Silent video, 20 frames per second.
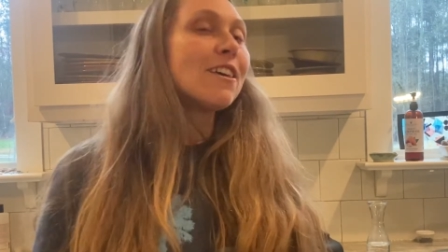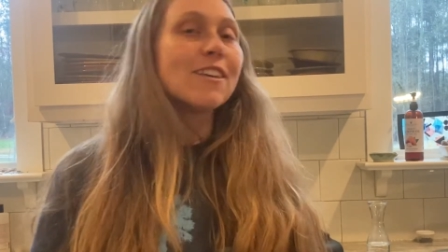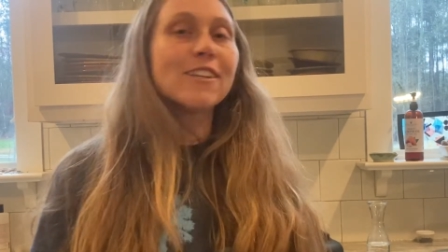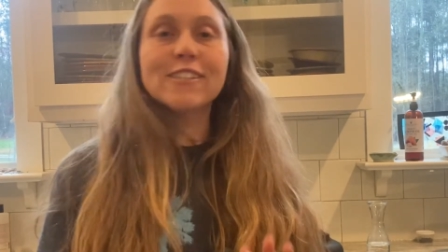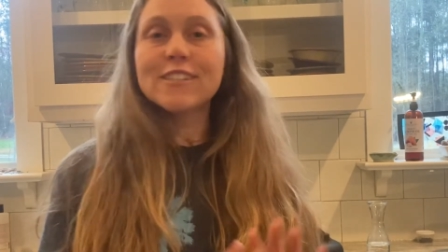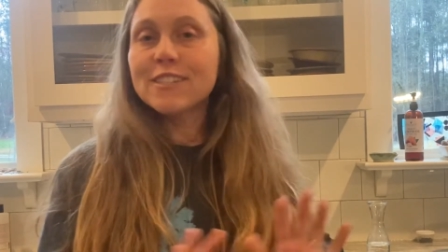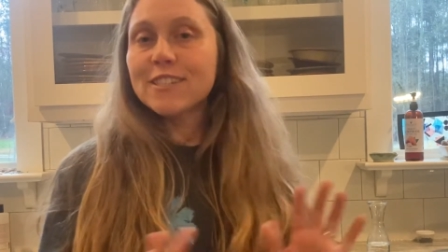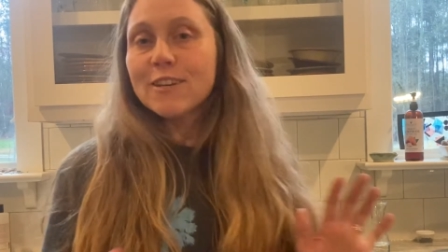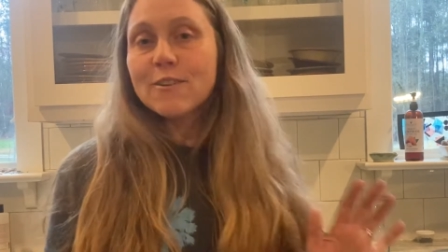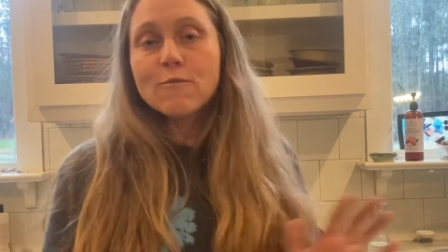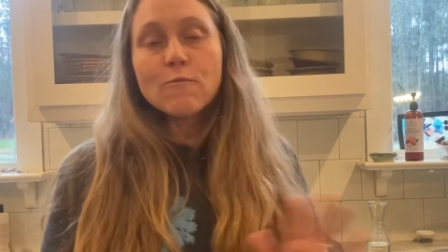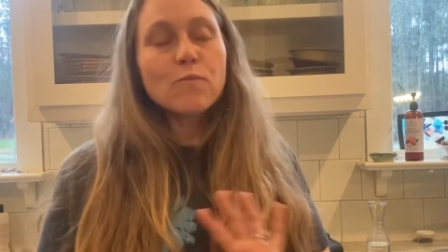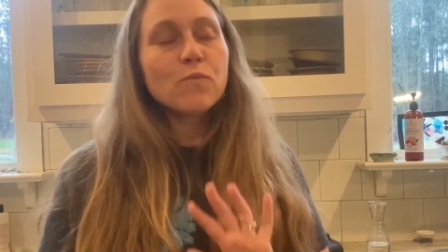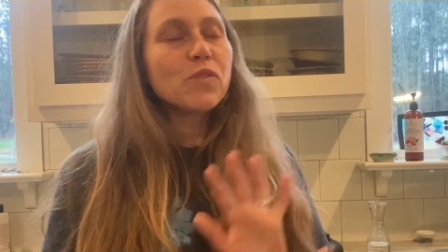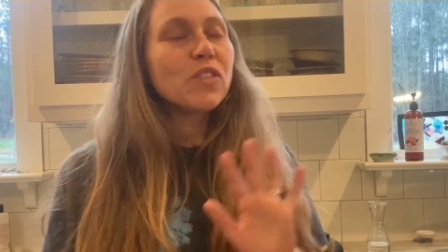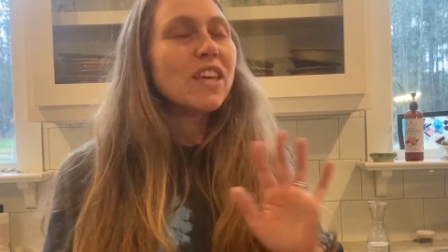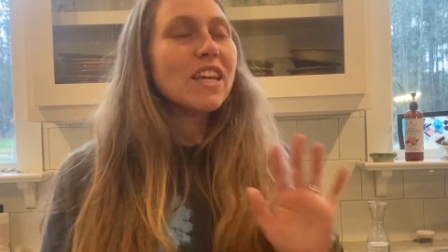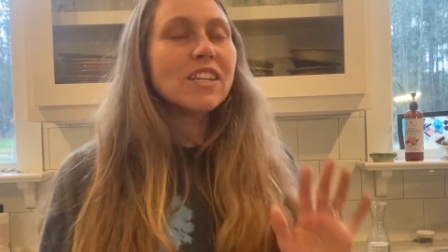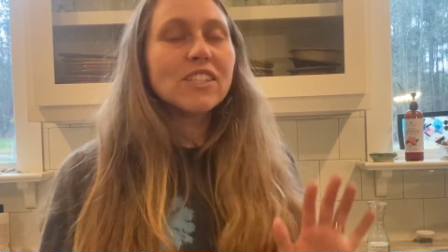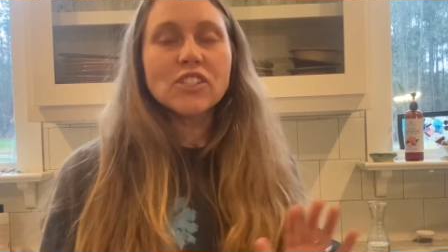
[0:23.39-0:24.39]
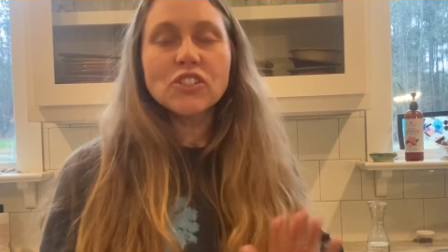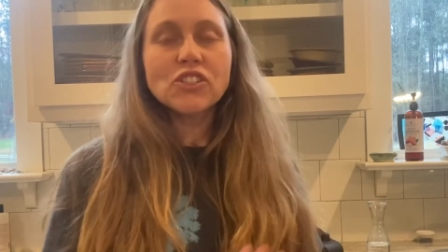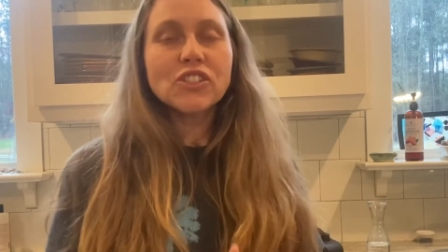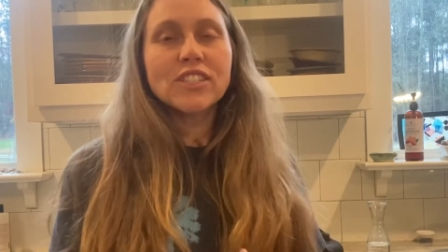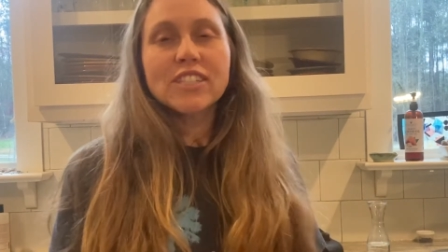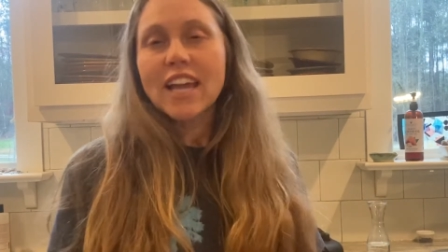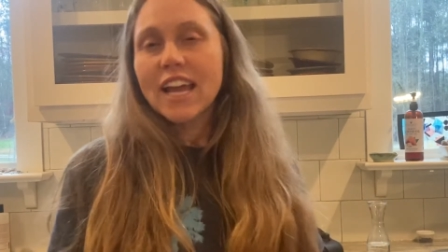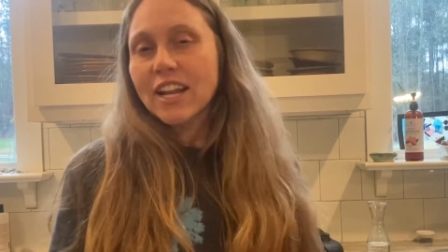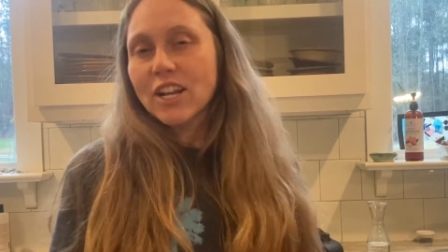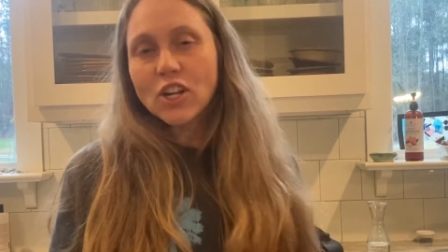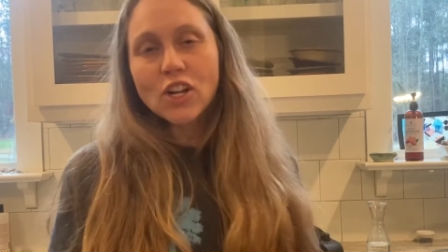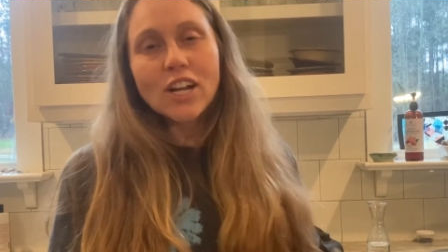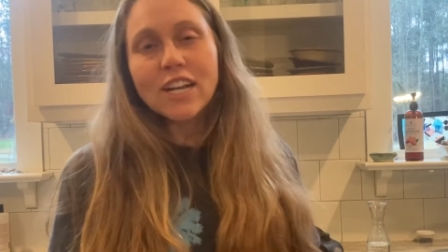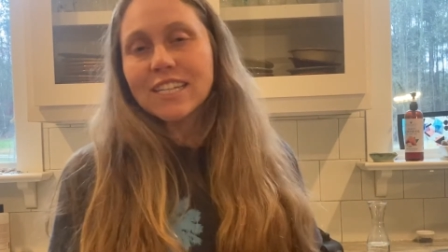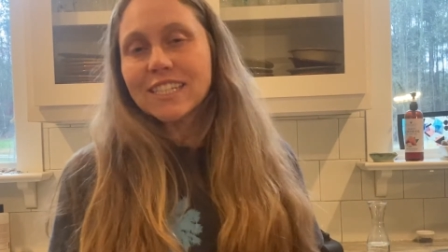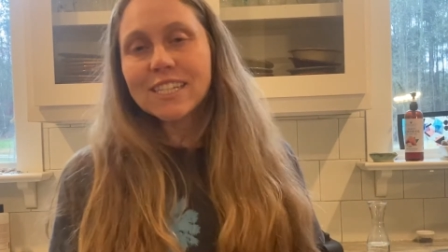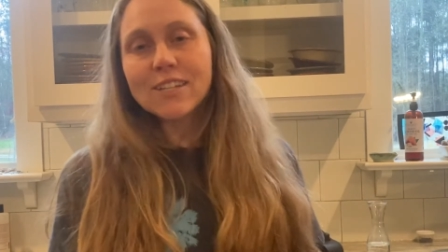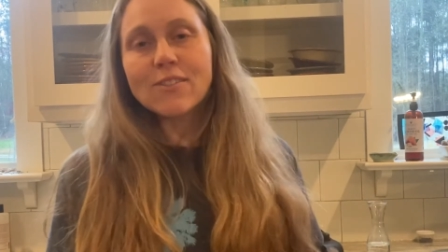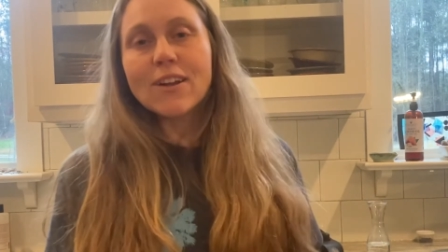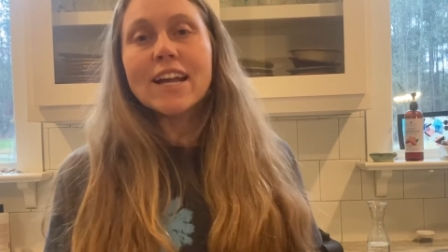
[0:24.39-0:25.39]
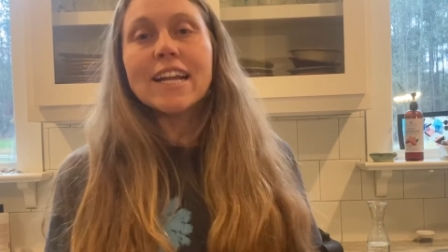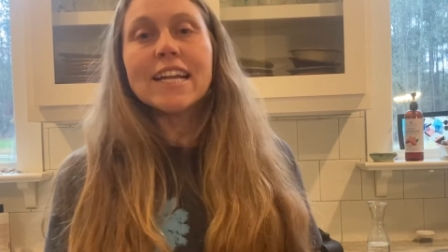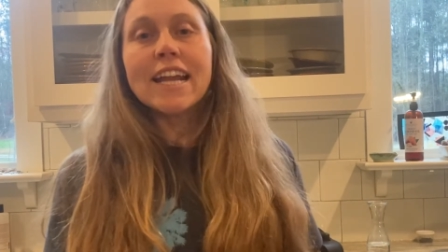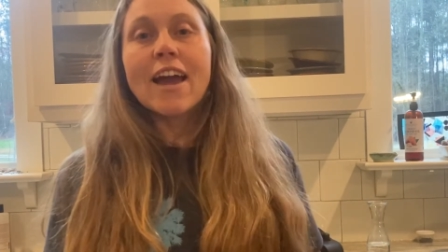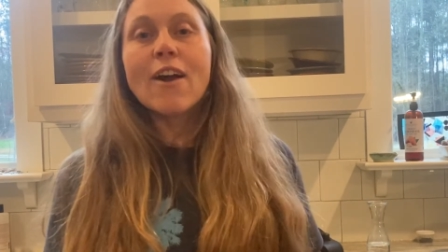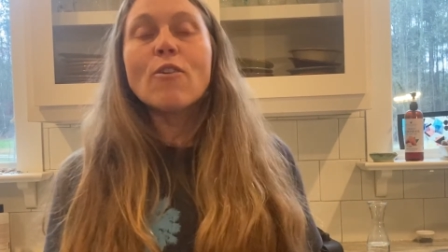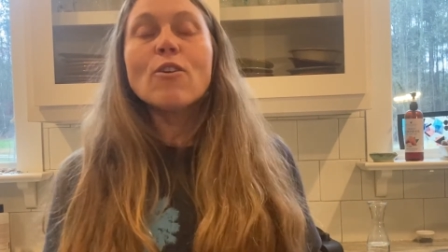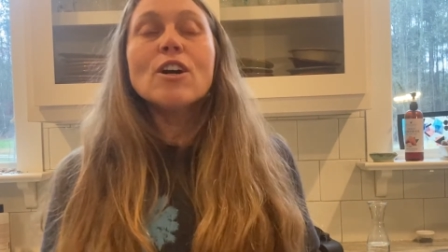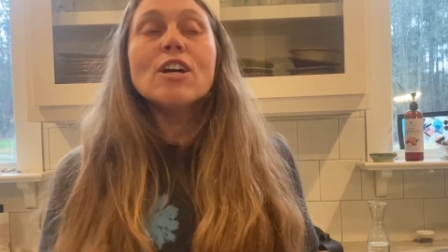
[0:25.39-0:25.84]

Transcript: so things are just kind of crazy right now.